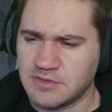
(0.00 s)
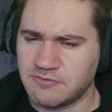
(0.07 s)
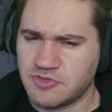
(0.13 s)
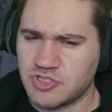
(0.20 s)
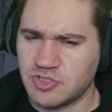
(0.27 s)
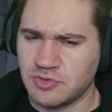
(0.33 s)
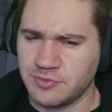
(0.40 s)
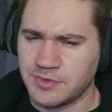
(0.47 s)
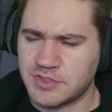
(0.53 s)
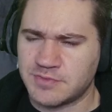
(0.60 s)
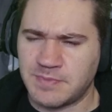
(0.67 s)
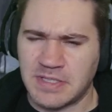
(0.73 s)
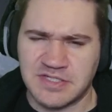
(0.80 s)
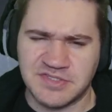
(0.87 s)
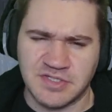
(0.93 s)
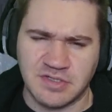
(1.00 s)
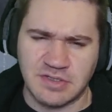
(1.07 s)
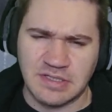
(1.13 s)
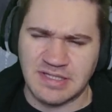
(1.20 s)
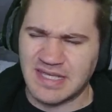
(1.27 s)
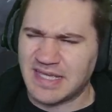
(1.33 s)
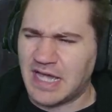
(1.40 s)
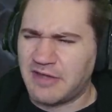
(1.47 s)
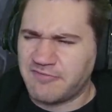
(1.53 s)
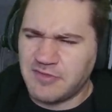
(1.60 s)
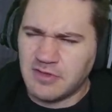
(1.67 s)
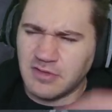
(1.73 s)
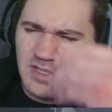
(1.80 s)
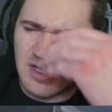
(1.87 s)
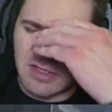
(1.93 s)
of chillness, basically. Like I
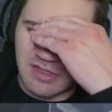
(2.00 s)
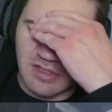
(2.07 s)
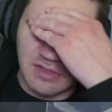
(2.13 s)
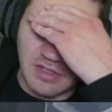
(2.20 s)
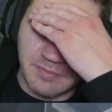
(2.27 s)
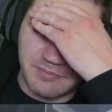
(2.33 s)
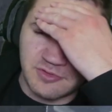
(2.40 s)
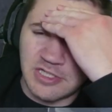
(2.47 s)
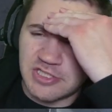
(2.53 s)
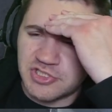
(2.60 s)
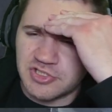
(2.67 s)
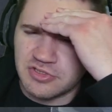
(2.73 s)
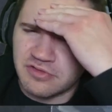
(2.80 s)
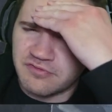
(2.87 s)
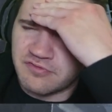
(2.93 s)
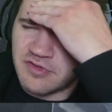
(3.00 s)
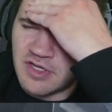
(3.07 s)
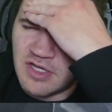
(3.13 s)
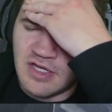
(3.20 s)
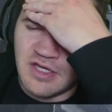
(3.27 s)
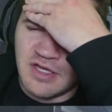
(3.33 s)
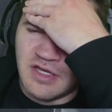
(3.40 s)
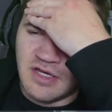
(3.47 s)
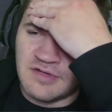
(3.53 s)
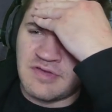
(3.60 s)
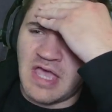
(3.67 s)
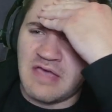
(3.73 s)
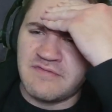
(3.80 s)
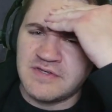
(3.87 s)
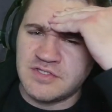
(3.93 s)
feel like the pressure of
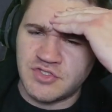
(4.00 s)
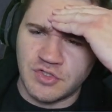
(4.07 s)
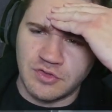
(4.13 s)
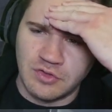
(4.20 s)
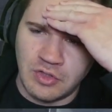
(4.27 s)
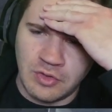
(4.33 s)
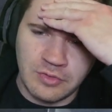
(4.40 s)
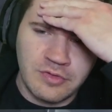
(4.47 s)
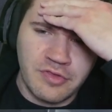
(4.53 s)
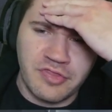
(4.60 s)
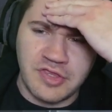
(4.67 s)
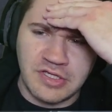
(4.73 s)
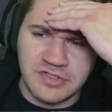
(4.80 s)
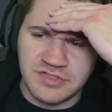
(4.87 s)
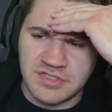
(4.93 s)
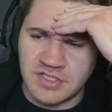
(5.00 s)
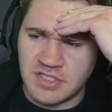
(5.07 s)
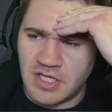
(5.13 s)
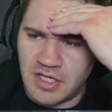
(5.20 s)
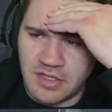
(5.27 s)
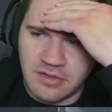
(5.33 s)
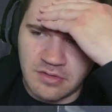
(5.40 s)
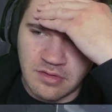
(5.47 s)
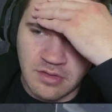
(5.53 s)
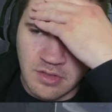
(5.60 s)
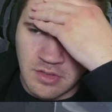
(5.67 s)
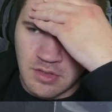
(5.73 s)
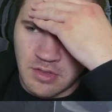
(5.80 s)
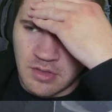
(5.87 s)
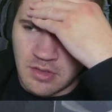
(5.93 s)
having to learn things again
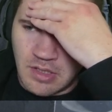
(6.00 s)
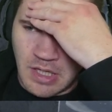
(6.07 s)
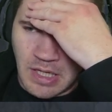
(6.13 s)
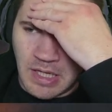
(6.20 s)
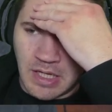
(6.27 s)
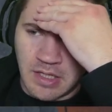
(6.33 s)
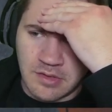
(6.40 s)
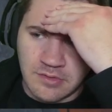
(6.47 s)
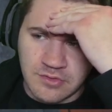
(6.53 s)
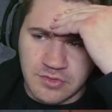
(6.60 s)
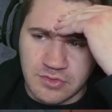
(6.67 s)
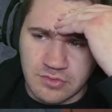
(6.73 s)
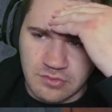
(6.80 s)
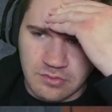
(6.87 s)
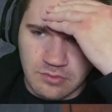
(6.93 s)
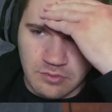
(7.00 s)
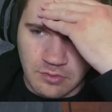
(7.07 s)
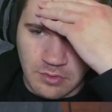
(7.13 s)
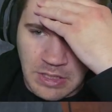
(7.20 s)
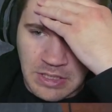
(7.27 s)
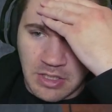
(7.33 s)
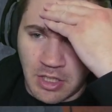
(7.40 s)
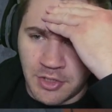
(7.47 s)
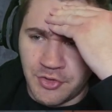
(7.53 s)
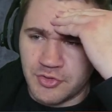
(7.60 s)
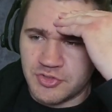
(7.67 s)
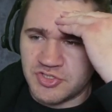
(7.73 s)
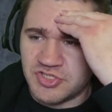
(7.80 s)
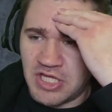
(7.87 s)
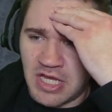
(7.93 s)
and like
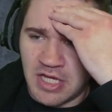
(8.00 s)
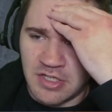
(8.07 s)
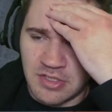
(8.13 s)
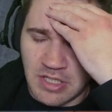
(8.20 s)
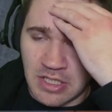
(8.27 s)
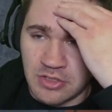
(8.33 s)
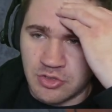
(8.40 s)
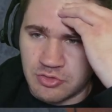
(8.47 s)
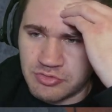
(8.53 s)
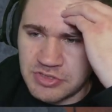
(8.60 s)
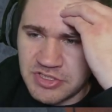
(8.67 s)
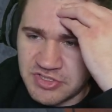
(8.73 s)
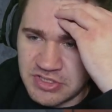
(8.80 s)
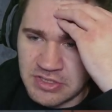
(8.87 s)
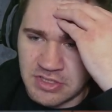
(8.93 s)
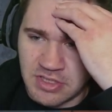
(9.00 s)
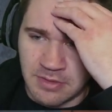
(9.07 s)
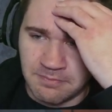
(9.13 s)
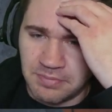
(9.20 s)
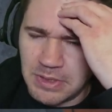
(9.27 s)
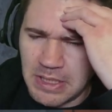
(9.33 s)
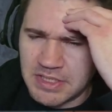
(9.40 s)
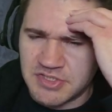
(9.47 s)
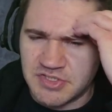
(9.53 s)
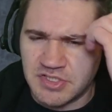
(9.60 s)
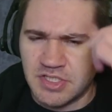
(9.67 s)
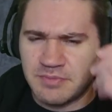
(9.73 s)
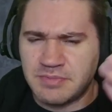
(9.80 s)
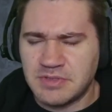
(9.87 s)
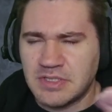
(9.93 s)
understand increasing
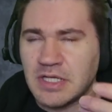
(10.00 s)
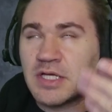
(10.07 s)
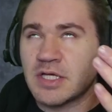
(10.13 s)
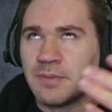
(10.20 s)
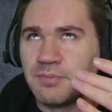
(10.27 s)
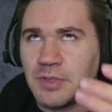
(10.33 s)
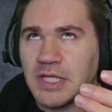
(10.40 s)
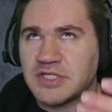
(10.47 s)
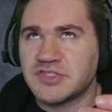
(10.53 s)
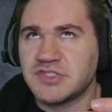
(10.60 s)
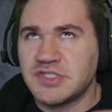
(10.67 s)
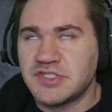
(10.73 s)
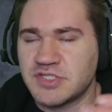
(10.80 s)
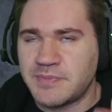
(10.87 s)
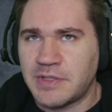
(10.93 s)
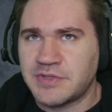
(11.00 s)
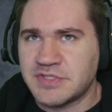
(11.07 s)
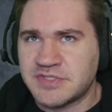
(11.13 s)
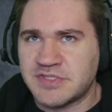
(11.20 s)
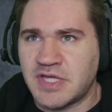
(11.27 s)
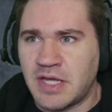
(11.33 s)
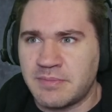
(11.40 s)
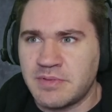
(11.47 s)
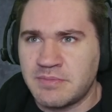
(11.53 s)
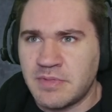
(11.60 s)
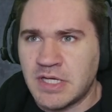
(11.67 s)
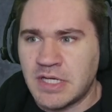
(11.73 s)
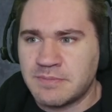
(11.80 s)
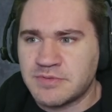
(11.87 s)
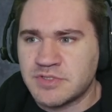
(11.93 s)
complexities about the zombie
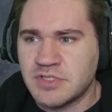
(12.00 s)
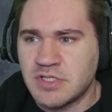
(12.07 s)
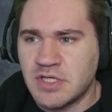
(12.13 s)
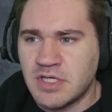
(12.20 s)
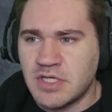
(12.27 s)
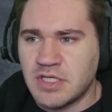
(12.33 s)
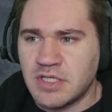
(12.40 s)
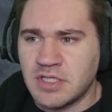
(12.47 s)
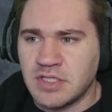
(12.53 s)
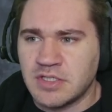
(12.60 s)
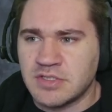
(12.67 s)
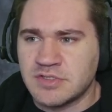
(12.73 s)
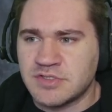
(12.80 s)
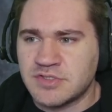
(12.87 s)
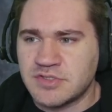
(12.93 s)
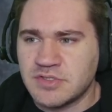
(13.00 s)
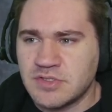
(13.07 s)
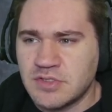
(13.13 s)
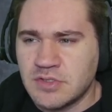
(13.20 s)
maps is